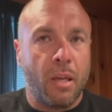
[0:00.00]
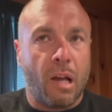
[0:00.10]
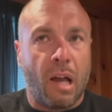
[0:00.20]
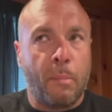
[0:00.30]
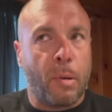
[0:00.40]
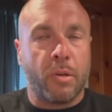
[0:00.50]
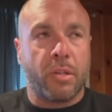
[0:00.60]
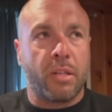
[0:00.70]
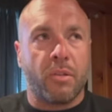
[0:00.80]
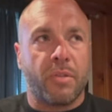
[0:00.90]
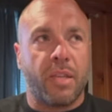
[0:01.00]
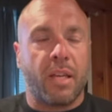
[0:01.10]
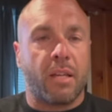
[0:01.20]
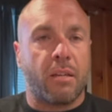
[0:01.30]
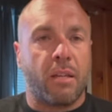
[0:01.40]
I personally don't
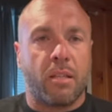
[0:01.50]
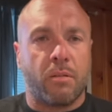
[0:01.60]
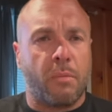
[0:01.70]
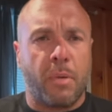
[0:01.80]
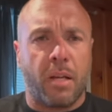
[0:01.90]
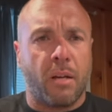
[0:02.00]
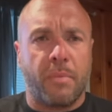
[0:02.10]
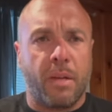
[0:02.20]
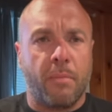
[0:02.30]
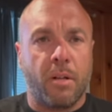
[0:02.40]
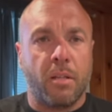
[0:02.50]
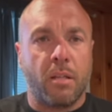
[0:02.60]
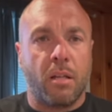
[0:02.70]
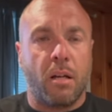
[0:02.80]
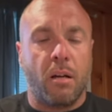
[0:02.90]
think it's going to pick up that much.
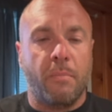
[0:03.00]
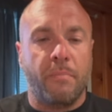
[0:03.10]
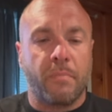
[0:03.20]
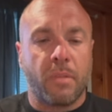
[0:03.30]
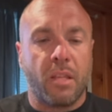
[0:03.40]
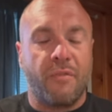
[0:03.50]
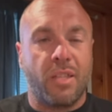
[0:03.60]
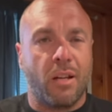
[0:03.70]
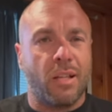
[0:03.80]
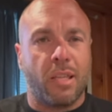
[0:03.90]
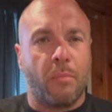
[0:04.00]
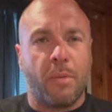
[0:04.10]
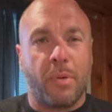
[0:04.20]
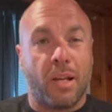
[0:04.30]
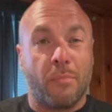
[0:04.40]
If it does, it
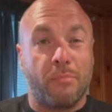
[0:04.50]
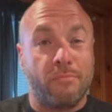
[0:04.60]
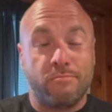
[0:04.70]
might pick up